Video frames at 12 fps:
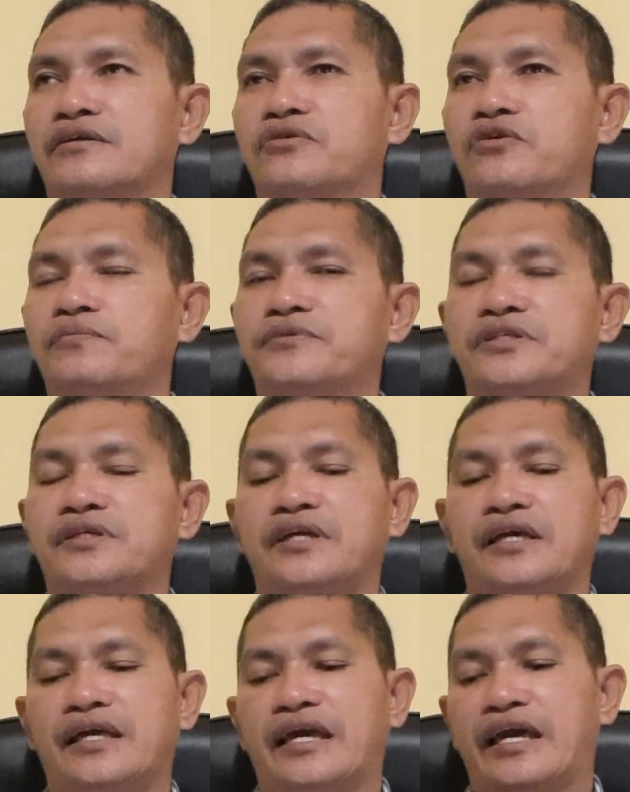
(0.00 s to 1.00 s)
groups,
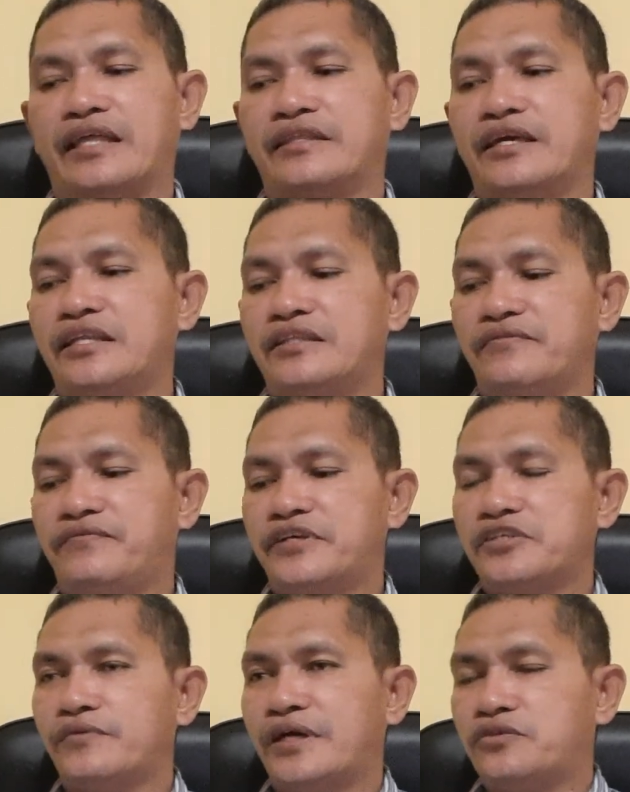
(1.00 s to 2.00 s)
and then the
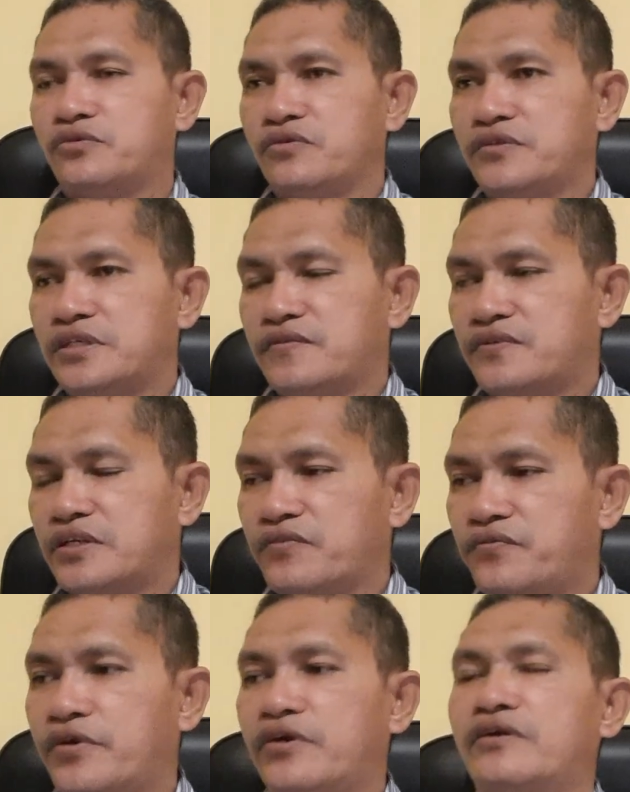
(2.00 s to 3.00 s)
first 1, 2, 3,
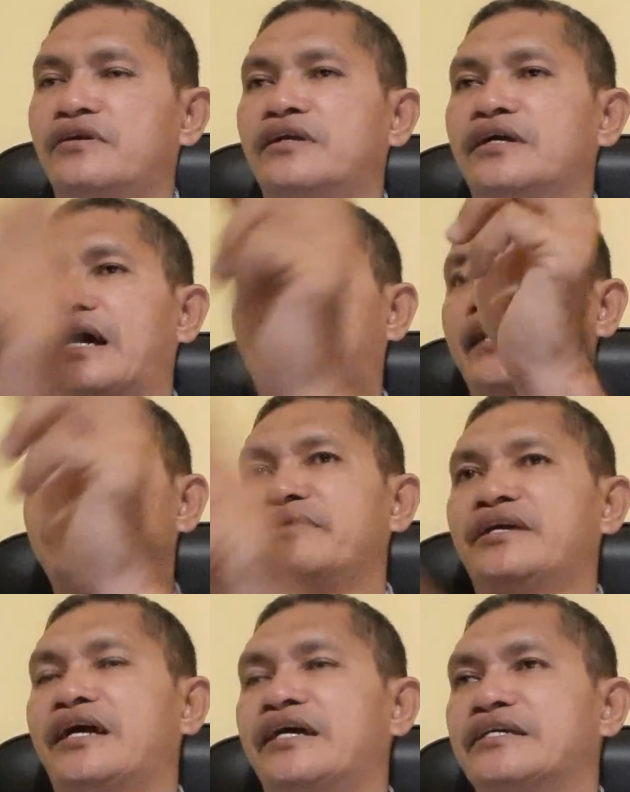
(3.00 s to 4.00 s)
4,
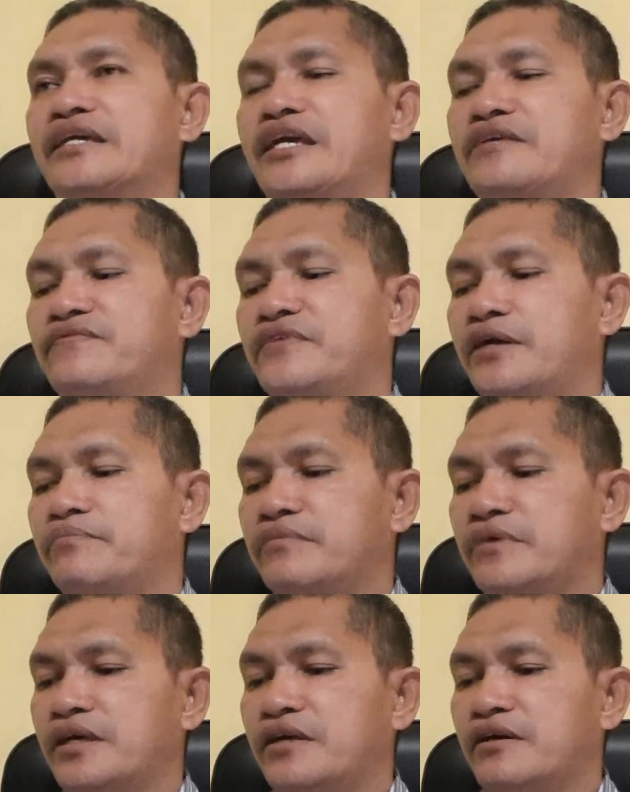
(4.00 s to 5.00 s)
I gave them
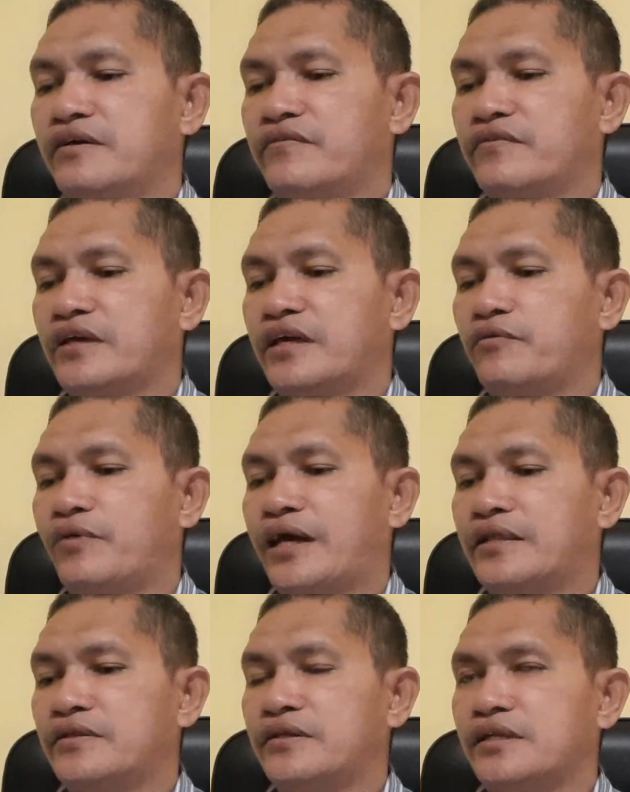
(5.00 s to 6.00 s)

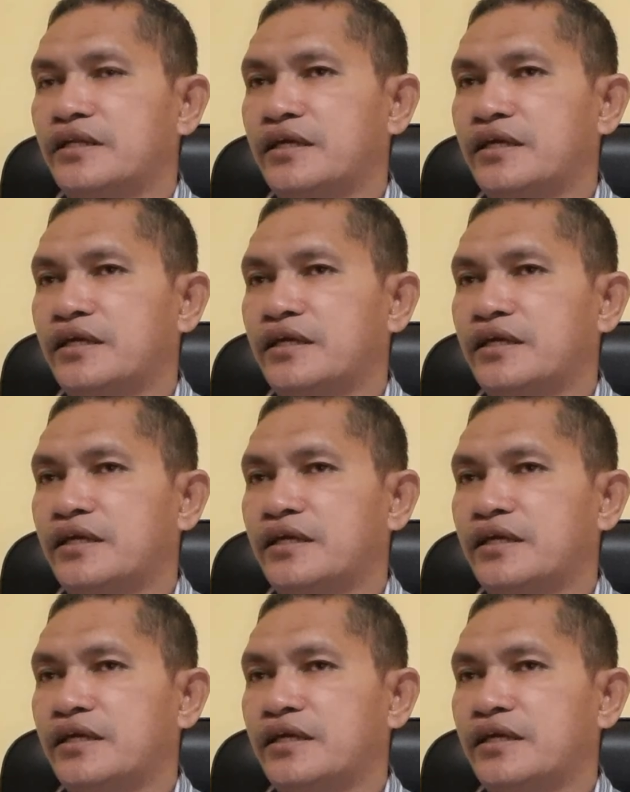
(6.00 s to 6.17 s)
one